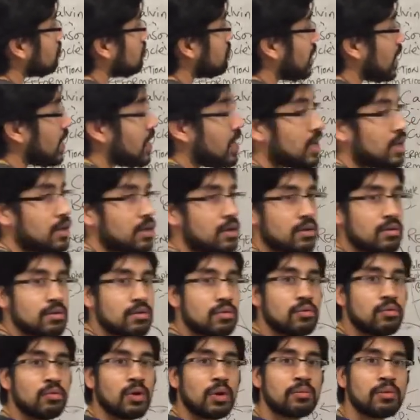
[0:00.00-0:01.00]
they
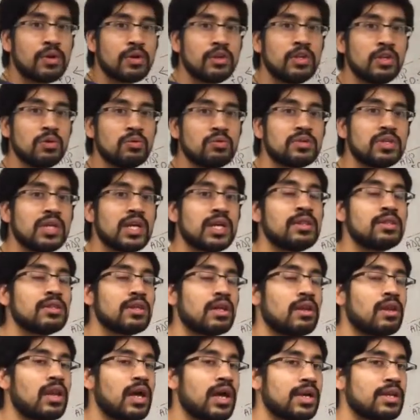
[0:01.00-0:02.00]
were produced in the
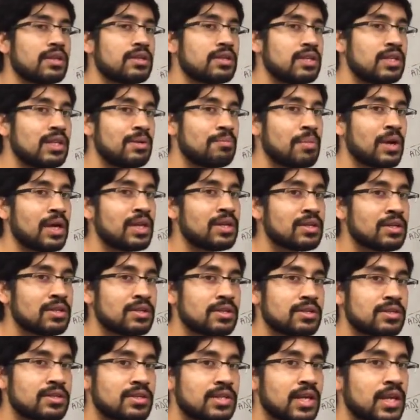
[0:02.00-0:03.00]

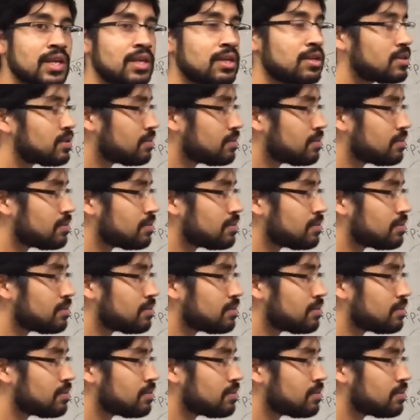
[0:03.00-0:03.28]
light-dependent stage.